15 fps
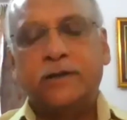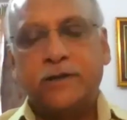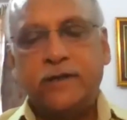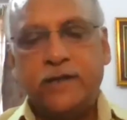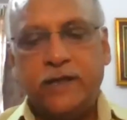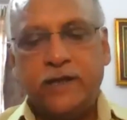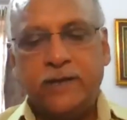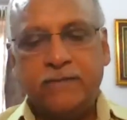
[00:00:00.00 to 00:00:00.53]

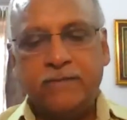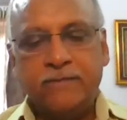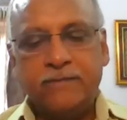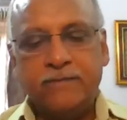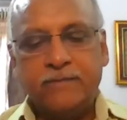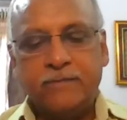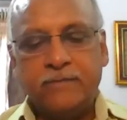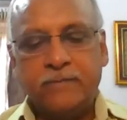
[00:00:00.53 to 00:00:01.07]
The
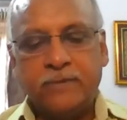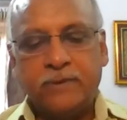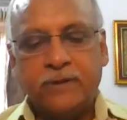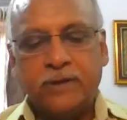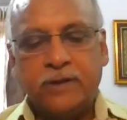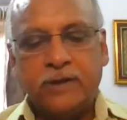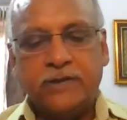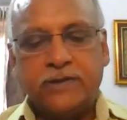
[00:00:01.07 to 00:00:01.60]

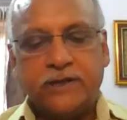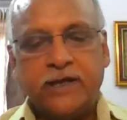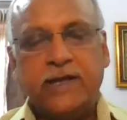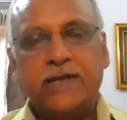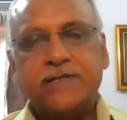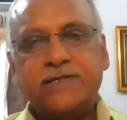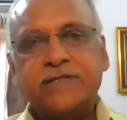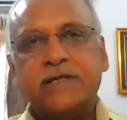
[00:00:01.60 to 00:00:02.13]

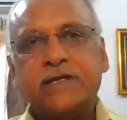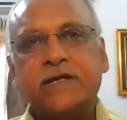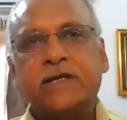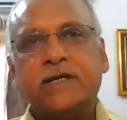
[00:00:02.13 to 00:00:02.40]
thing is,